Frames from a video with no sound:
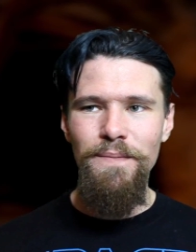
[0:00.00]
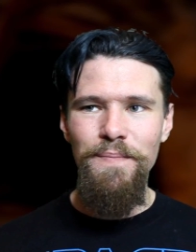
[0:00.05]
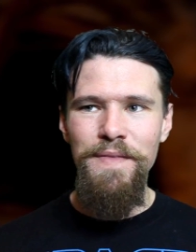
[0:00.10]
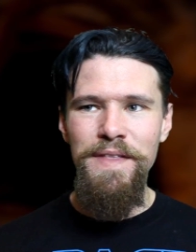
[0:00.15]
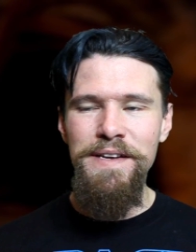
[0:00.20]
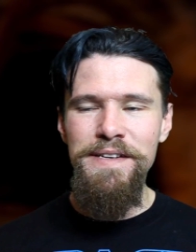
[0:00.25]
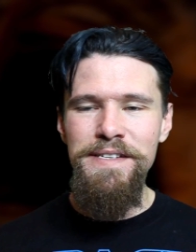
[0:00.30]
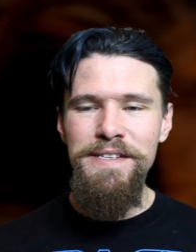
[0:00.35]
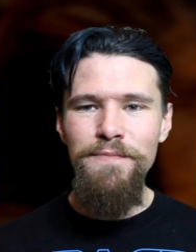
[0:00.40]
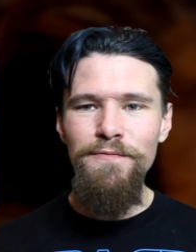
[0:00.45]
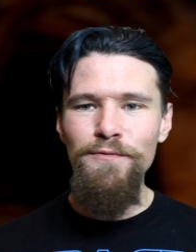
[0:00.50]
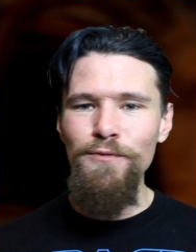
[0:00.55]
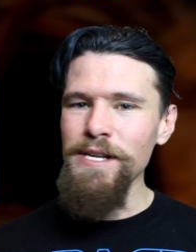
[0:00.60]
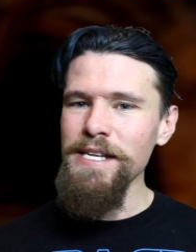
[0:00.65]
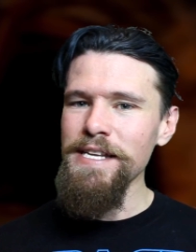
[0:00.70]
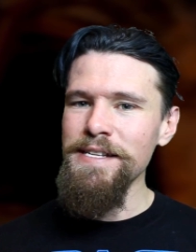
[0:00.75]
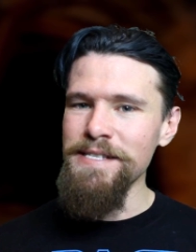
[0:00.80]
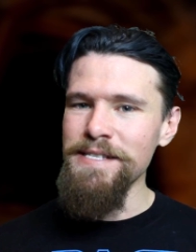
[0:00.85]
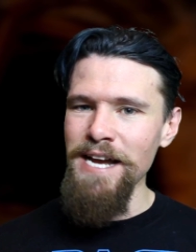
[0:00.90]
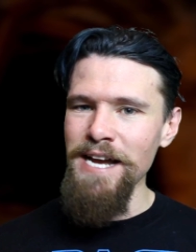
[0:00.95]
there's some
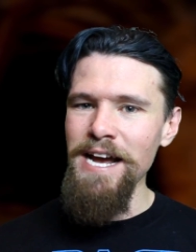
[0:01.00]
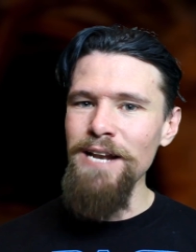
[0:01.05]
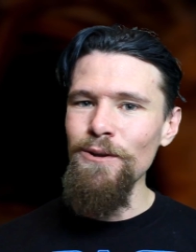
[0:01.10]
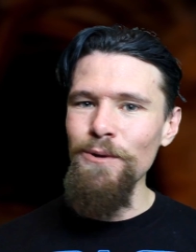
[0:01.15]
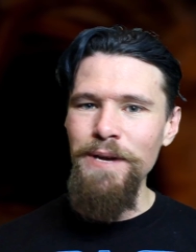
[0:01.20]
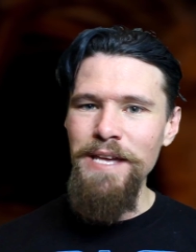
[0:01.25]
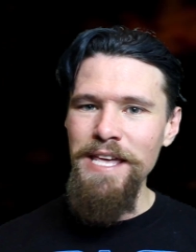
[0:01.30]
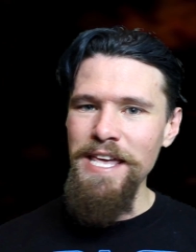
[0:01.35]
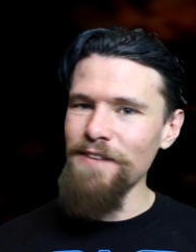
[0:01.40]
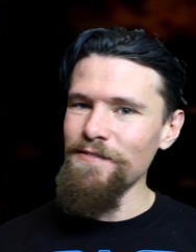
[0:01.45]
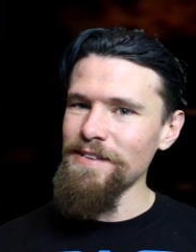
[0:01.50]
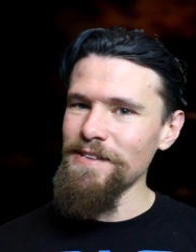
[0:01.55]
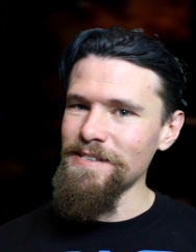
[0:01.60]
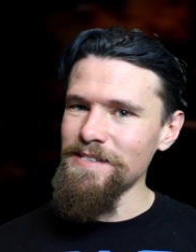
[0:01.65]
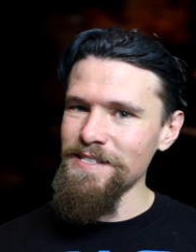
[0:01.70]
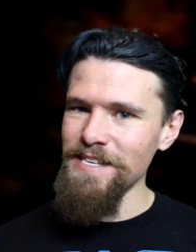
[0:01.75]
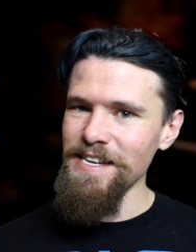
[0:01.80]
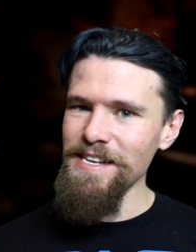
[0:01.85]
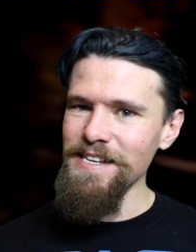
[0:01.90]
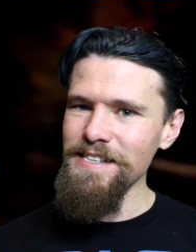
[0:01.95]
really dialogue heavy
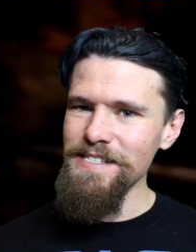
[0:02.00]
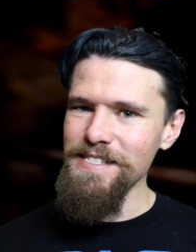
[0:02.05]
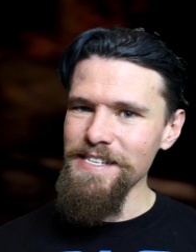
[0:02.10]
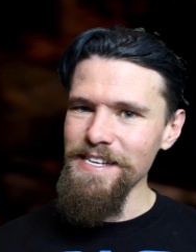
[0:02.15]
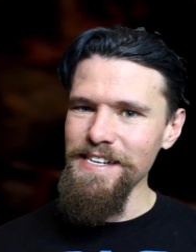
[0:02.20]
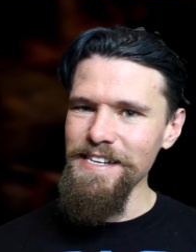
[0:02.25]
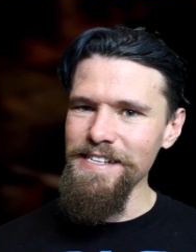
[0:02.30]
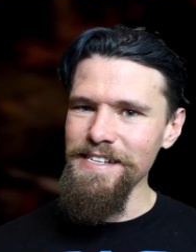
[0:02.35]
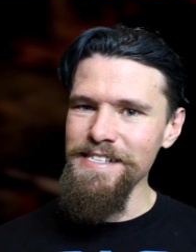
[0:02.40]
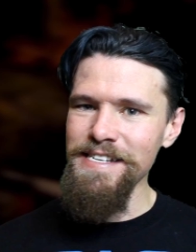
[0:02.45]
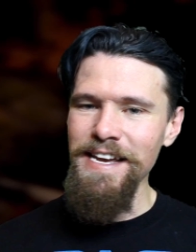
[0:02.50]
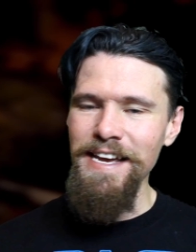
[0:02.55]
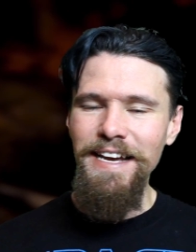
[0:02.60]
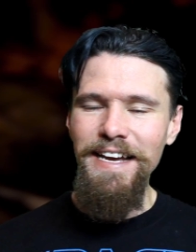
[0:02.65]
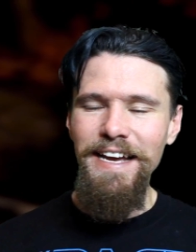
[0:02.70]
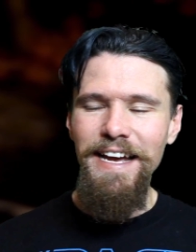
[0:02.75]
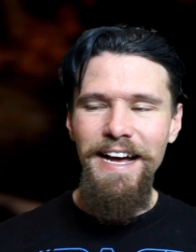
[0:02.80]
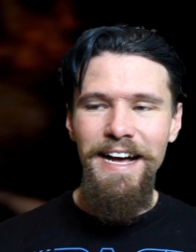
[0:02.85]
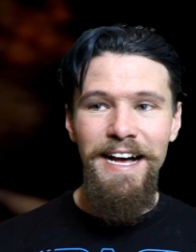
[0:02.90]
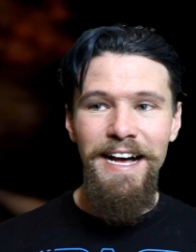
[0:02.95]
scenes in it.
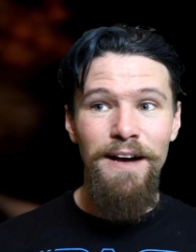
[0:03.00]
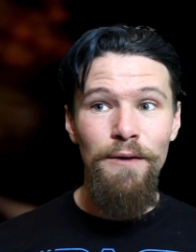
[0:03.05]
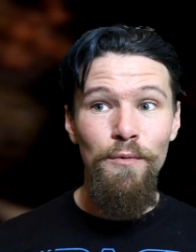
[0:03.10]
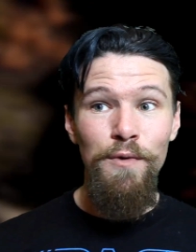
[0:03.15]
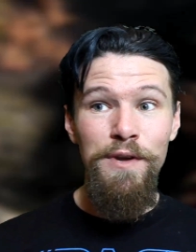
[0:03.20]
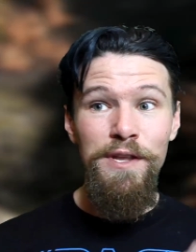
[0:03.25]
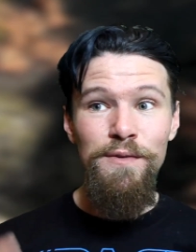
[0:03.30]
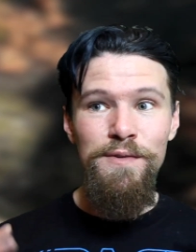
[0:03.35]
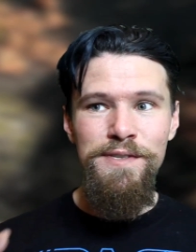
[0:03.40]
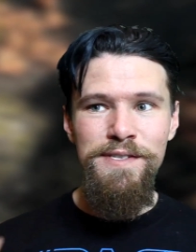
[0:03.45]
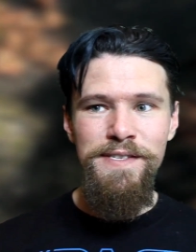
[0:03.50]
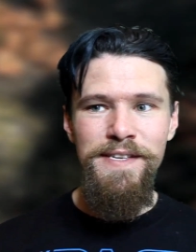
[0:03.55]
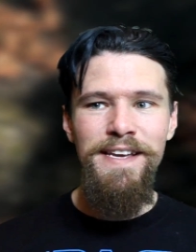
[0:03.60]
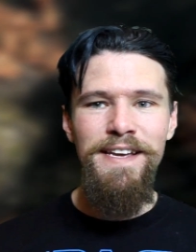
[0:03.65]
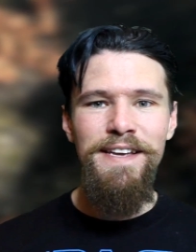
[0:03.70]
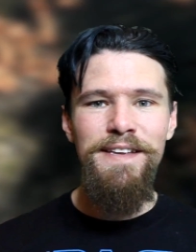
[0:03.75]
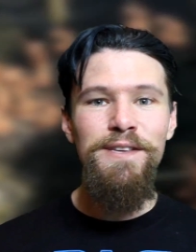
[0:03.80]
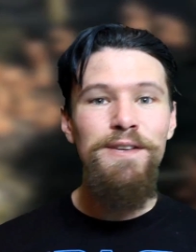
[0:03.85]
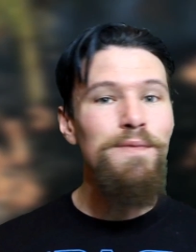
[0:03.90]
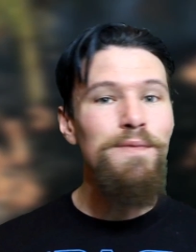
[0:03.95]
Uh, when you see
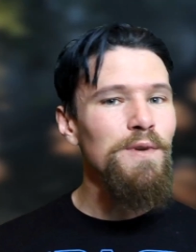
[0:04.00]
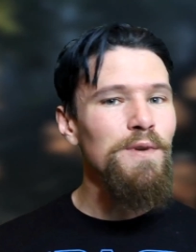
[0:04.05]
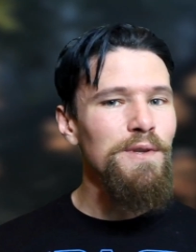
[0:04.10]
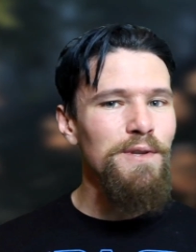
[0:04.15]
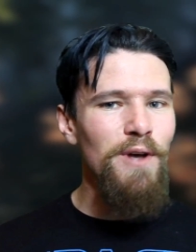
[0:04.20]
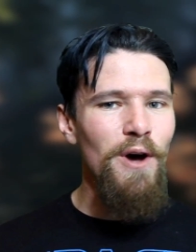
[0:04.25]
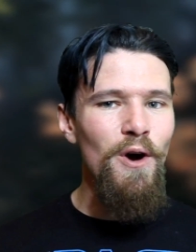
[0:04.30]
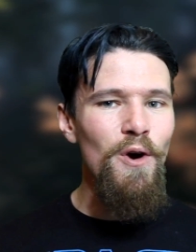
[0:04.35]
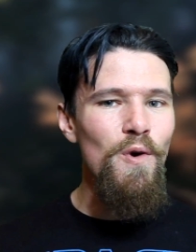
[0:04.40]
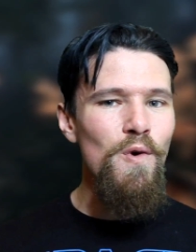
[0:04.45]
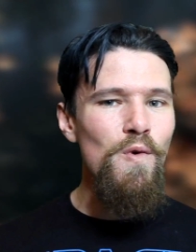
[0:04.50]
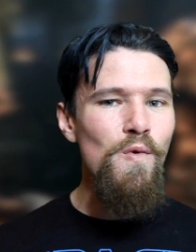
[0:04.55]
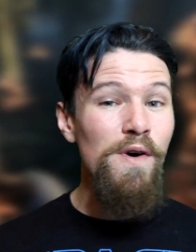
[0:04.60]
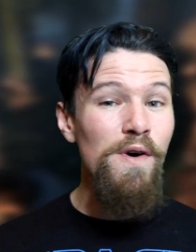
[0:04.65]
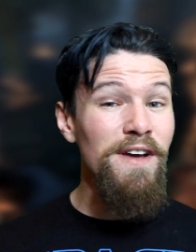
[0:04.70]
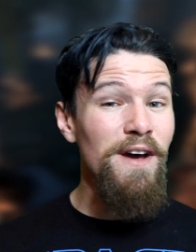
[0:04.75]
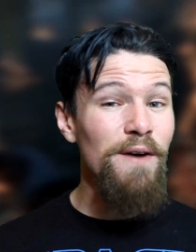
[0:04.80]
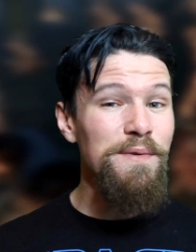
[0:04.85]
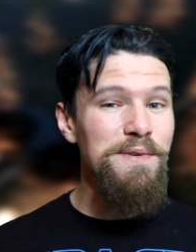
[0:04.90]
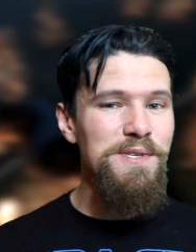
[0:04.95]
it, you will know
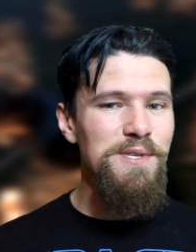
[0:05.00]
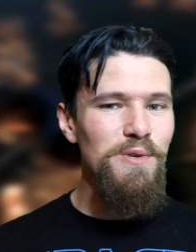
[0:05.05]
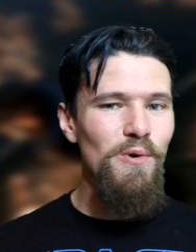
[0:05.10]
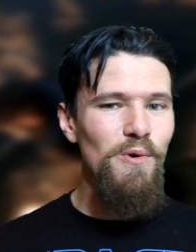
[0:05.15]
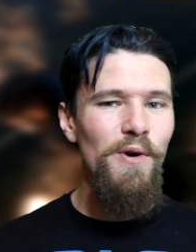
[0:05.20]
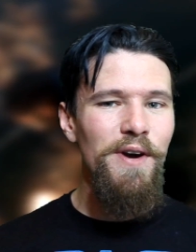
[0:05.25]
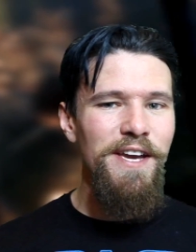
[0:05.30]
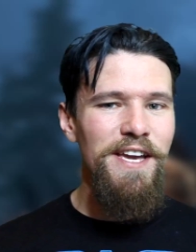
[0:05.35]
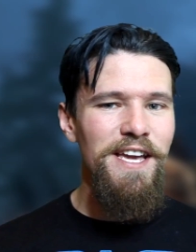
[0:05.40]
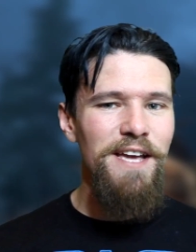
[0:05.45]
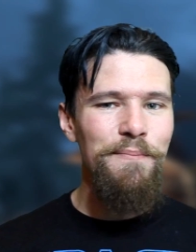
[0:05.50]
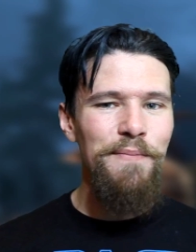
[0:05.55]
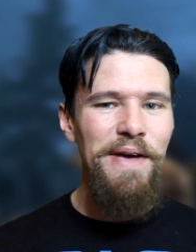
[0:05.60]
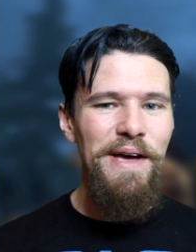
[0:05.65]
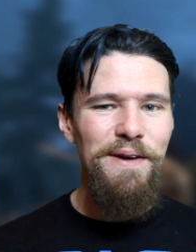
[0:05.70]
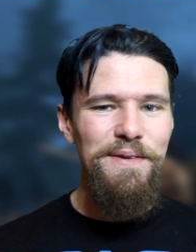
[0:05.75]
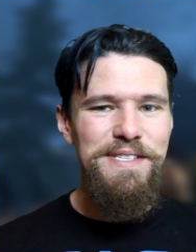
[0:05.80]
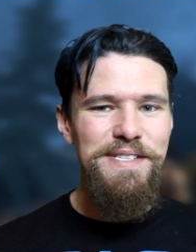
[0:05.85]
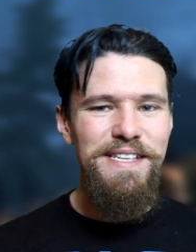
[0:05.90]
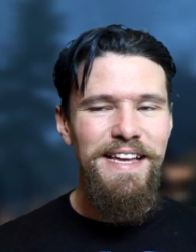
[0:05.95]
what I was talking
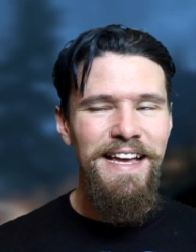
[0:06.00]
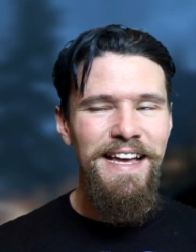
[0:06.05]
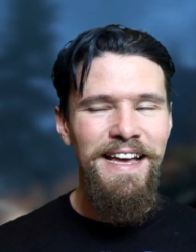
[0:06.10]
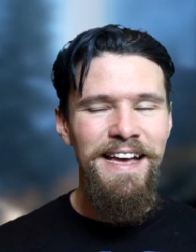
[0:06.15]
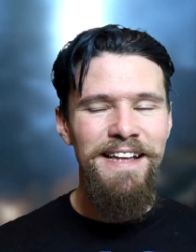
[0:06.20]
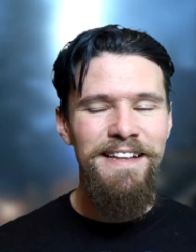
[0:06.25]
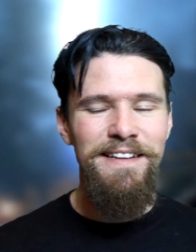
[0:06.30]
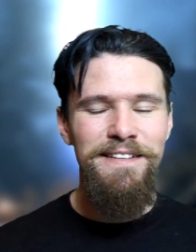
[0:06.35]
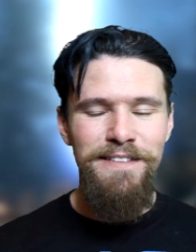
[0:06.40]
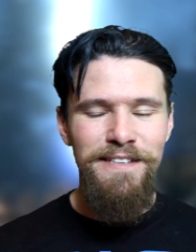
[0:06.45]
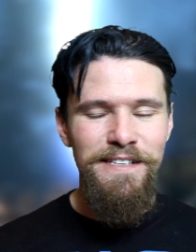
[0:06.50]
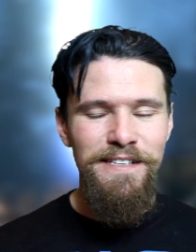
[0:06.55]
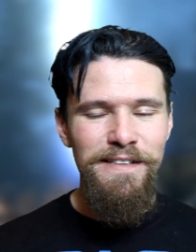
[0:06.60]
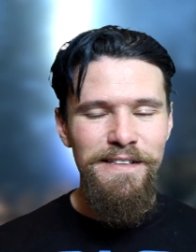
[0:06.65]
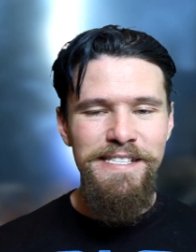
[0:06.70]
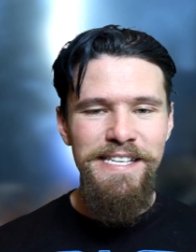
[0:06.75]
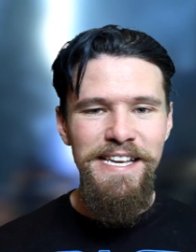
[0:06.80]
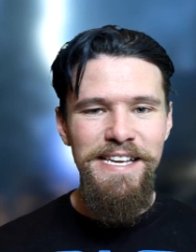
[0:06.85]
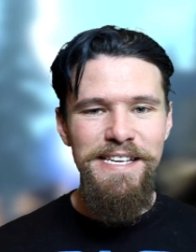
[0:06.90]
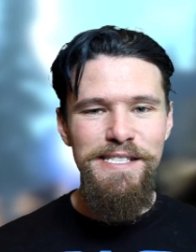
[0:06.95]
about. Uh, little
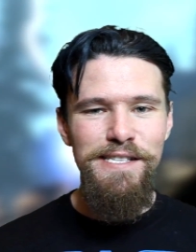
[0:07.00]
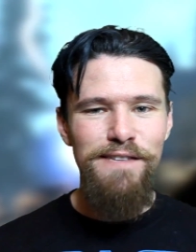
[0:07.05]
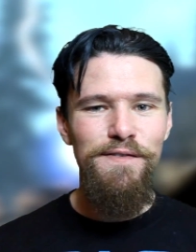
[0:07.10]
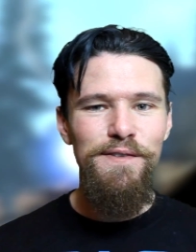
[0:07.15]
teaser